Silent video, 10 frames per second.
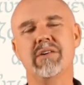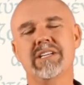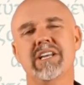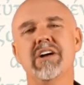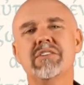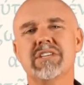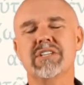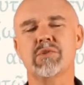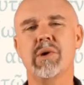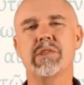It tells
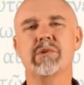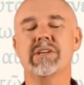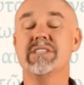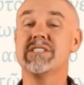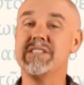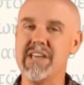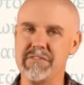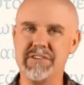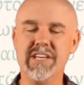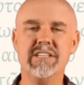us whether it is
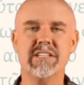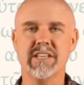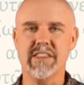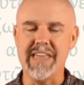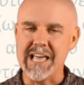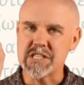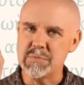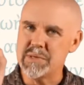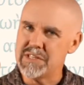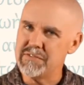definite, that
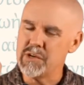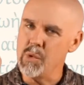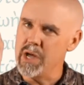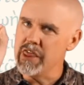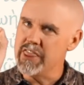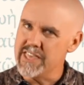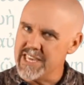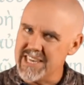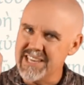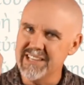specific one,
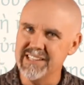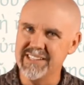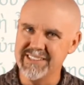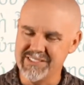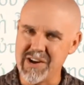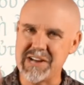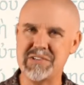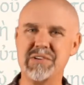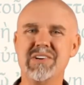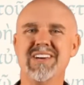the
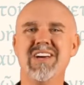tractor,